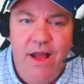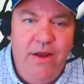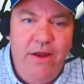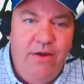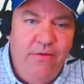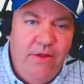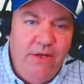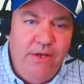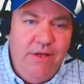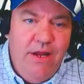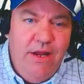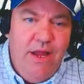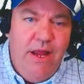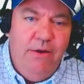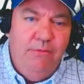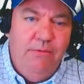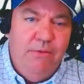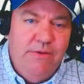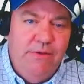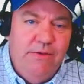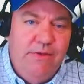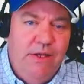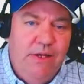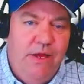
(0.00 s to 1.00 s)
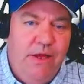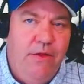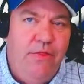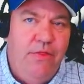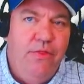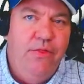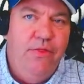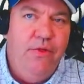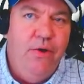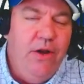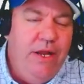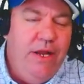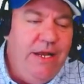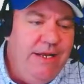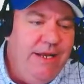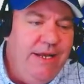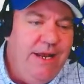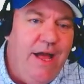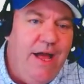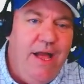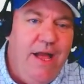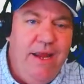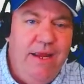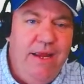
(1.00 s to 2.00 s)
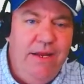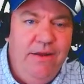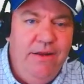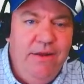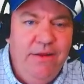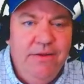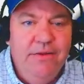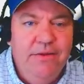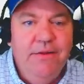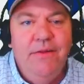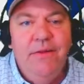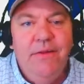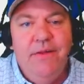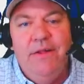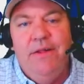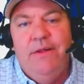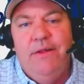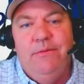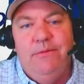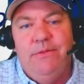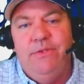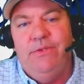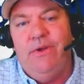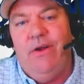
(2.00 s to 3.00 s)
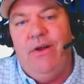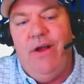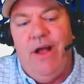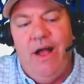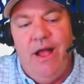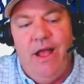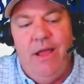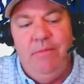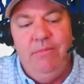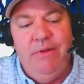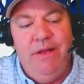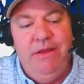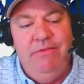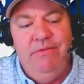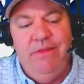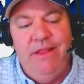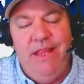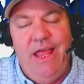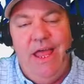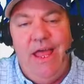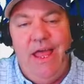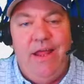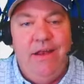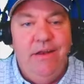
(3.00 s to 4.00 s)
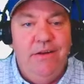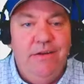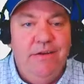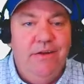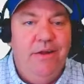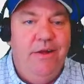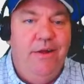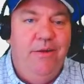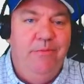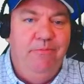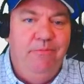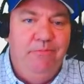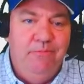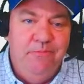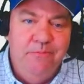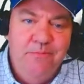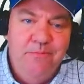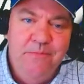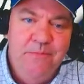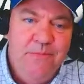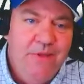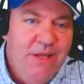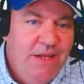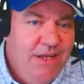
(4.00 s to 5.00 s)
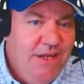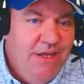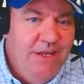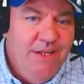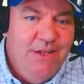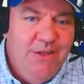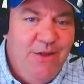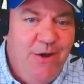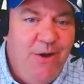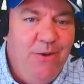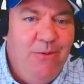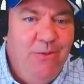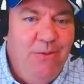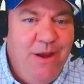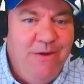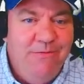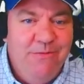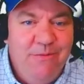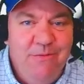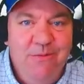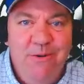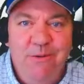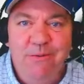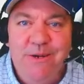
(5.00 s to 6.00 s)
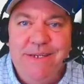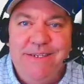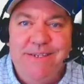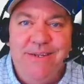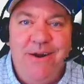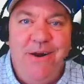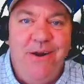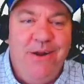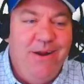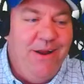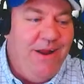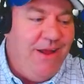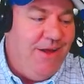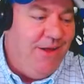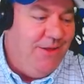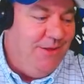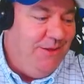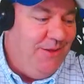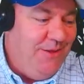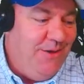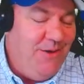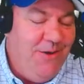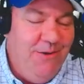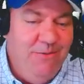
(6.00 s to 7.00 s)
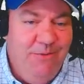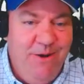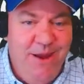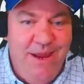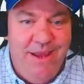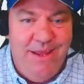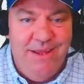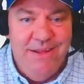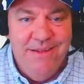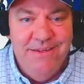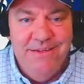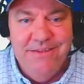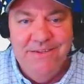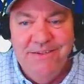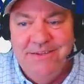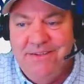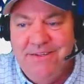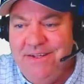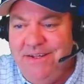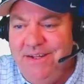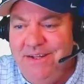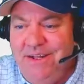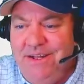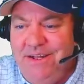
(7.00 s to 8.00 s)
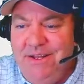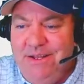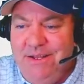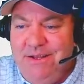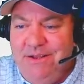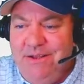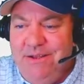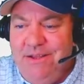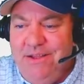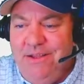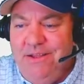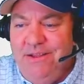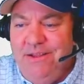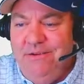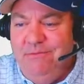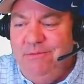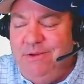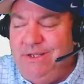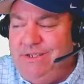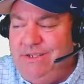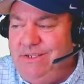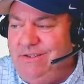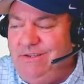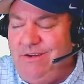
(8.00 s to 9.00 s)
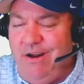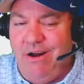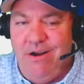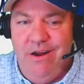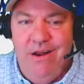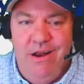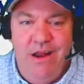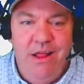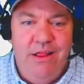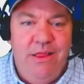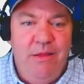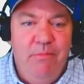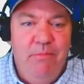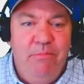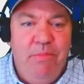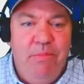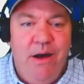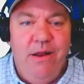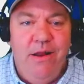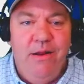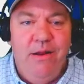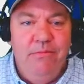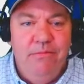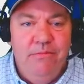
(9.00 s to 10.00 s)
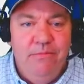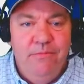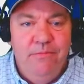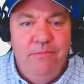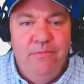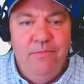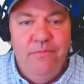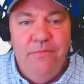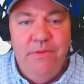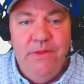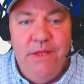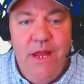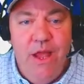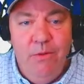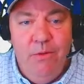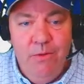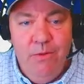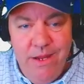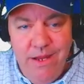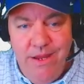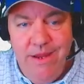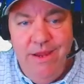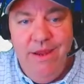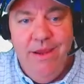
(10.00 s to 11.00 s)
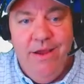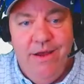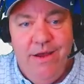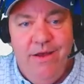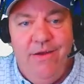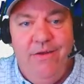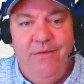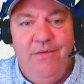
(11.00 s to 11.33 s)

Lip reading: on the night was 39 was our high, but even that, long way from where we started out. Long way. We started at the bottom. Now we here.